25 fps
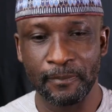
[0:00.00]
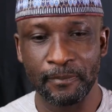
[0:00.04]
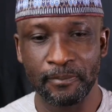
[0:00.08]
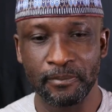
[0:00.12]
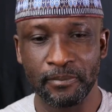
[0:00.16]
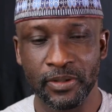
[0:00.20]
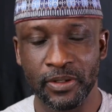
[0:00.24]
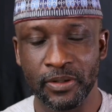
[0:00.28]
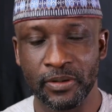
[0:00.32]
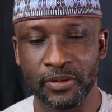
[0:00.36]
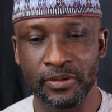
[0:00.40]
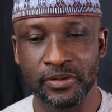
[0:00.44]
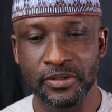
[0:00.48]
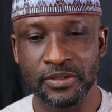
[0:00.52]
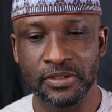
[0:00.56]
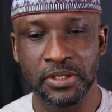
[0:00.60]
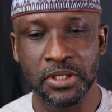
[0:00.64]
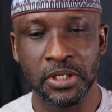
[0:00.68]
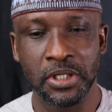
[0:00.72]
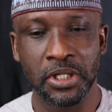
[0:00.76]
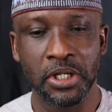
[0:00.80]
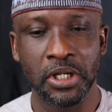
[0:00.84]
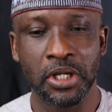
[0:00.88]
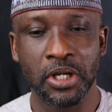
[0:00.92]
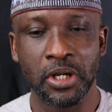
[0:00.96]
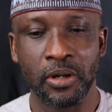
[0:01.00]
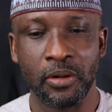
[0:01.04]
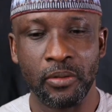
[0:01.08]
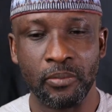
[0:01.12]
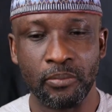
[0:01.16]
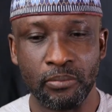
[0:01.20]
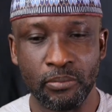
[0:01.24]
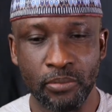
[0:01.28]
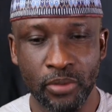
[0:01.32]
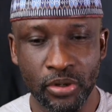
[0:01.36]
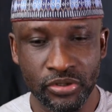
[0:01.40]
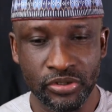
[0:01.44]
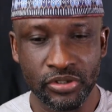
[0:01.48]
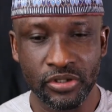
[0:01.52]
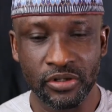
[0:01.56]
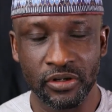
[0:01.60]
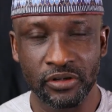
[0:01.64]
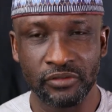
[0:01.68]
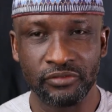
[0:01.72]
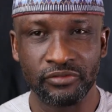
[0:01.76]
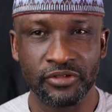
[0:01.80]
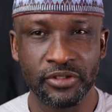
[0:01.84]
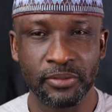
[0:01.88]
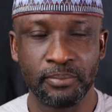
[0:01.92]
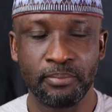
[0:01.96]
because most
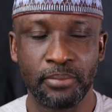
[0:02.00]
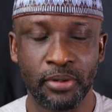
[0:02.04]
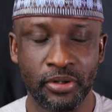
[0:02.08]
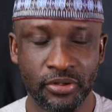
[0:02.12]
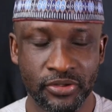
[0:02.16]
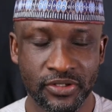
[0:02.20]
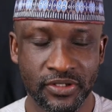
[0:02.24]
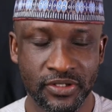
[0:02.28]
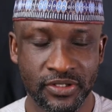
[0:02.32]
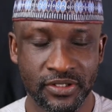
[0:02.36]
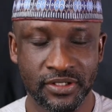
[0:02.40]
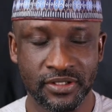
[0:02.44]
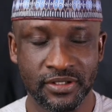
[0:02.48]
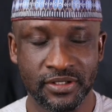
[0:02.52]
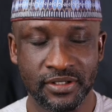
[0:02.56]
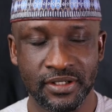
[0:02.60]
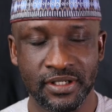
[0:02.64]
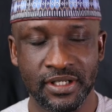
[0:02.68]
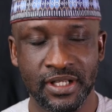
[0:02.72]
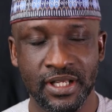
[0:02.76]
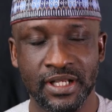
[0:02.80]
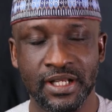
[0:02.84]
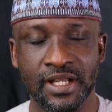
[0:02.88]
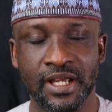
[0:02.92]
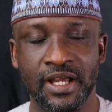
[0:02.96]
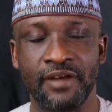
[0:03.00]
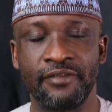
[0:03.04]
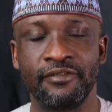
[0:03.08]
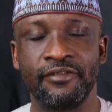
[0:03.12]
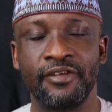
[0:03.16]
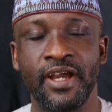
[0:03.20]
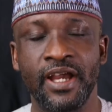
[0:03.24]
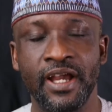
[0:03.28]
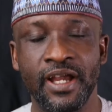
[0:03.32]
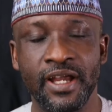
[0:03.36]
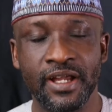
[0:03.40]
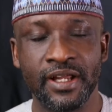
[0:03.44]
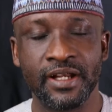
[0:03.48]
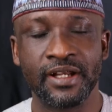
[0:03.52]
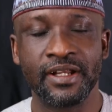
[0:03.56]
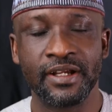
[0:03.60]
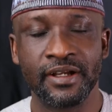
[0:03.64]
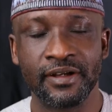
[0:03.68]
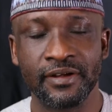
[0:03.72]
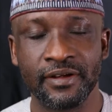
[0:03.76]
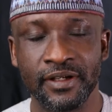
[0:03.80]
of the bosses that have had,